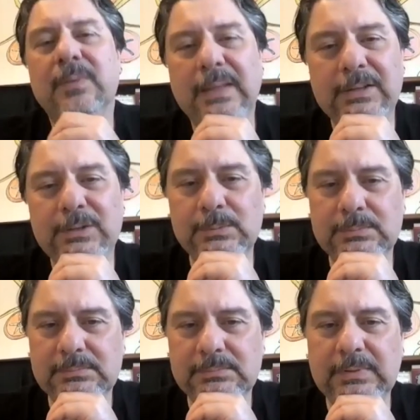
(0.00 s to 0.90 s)
thank you
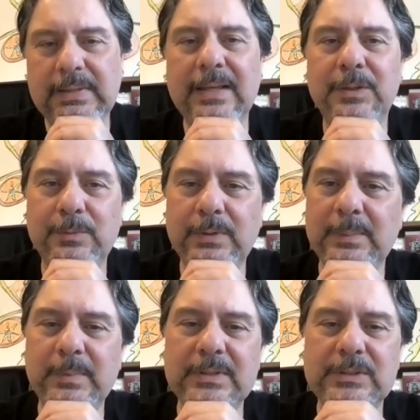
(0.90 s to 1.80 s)
Thank you very
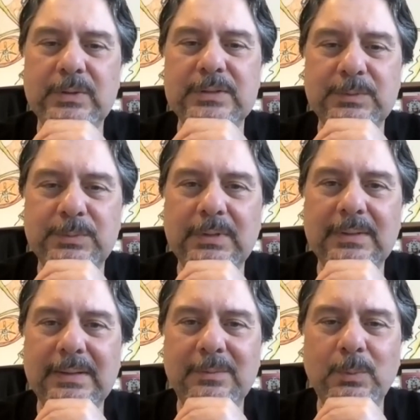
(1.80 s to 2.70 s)
much, Christopher.
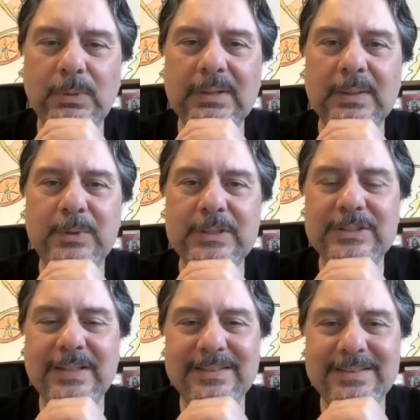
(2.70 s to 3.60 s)
I really
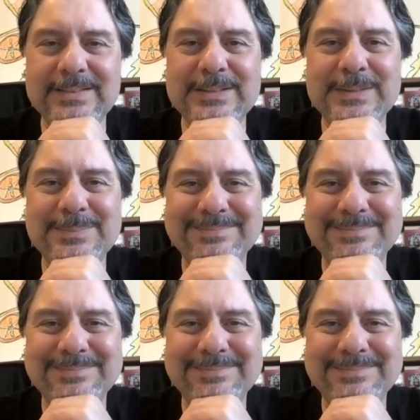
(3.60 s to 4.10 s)
appreciate this.